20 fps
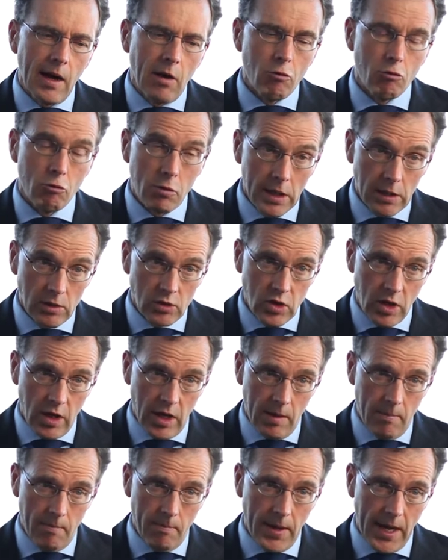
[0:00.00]

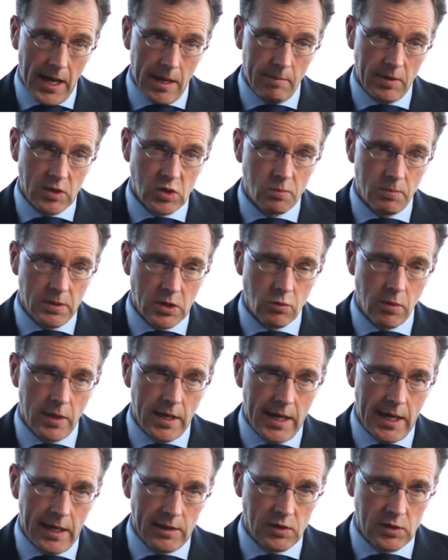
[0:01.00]
real-time payments between
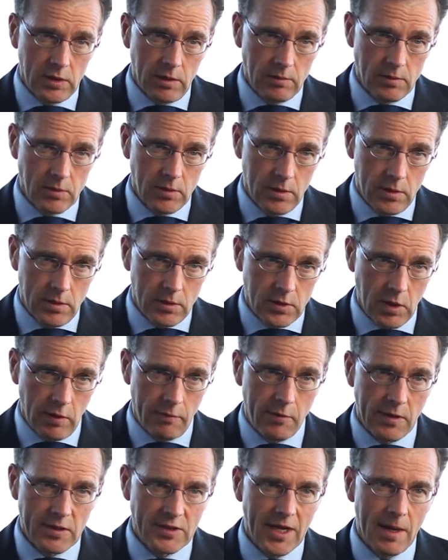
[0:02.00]
households. So
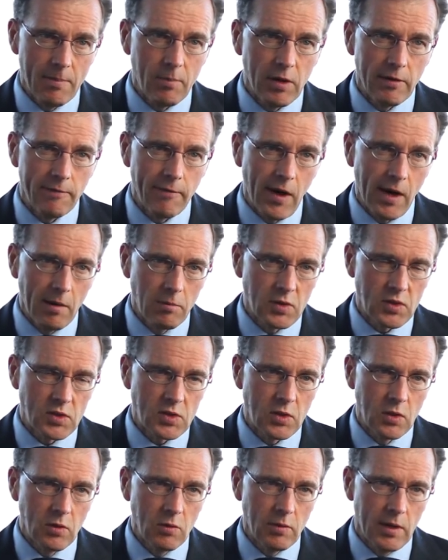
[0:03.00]
for example, if I was
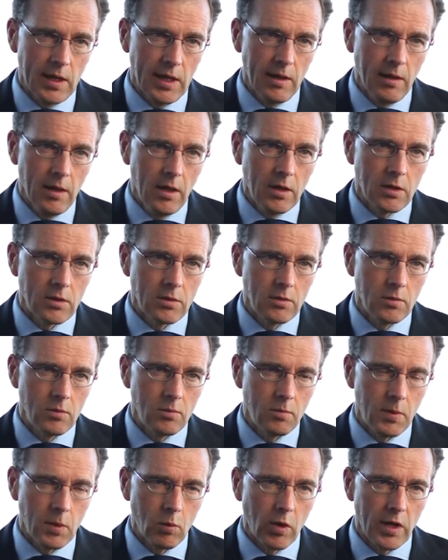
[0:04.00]
to
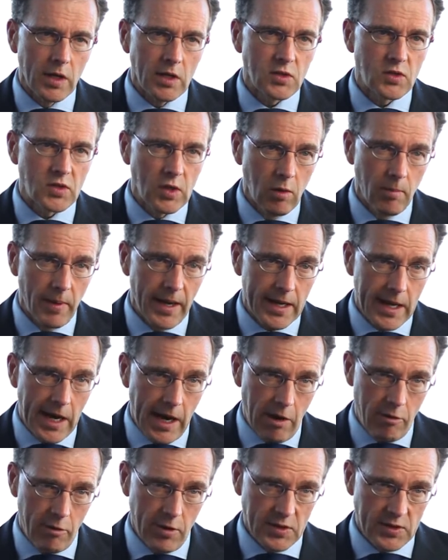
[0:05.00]
be wanting to sell my
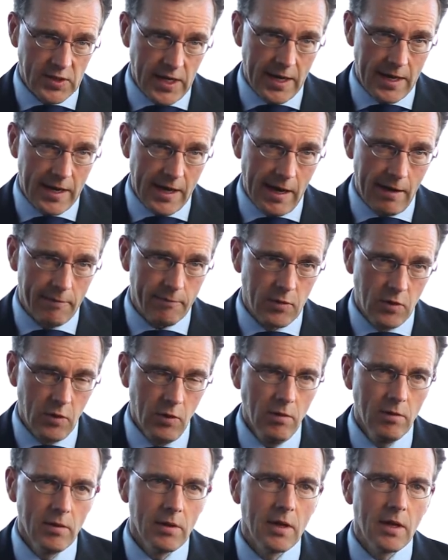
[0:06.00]
car on a Saturday
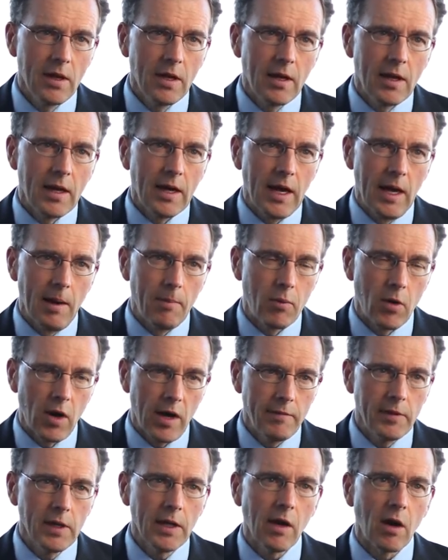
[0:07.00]
afternoon,
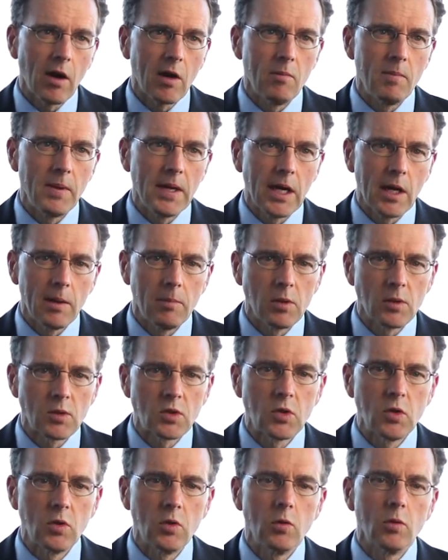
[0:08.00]
privately I'd be able
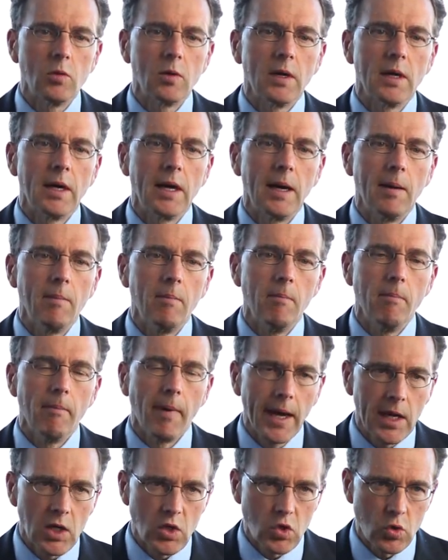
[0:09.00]
to
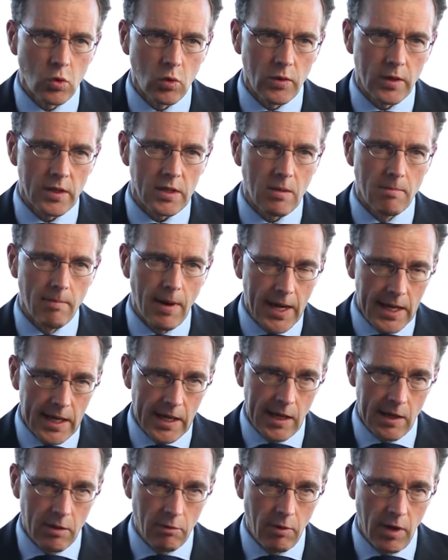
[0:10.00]
make sure that the money
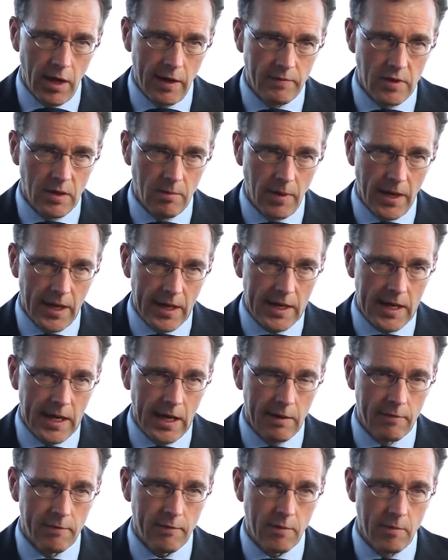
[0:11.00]
had arrived in my
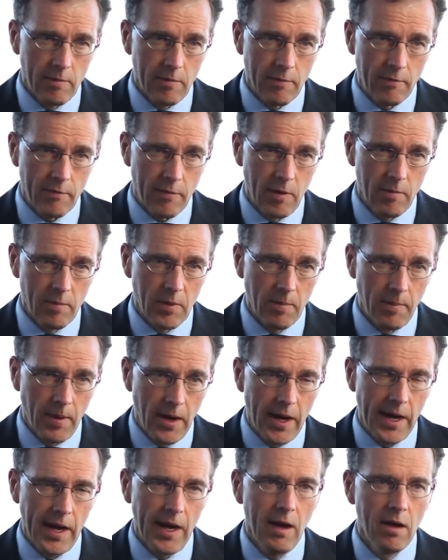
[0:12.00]
account from the
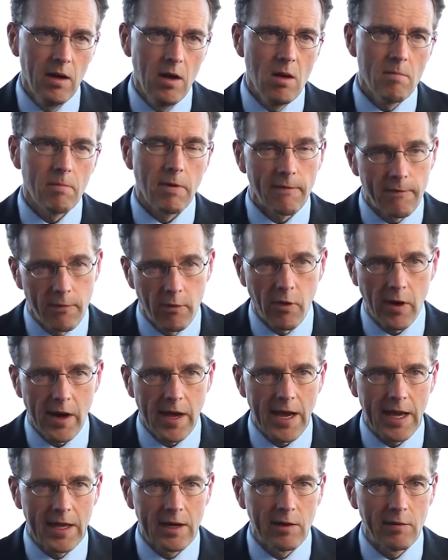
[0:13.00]
buyer before I
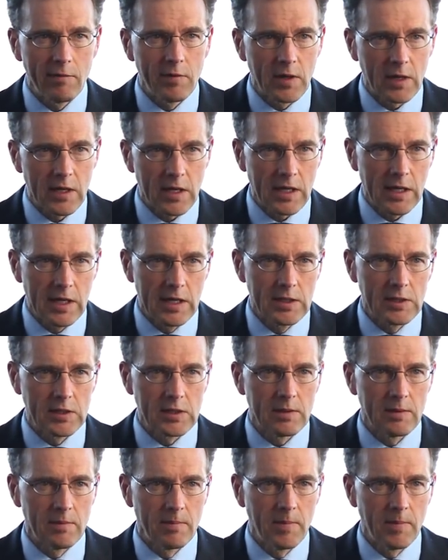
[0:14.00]
hand over the keys.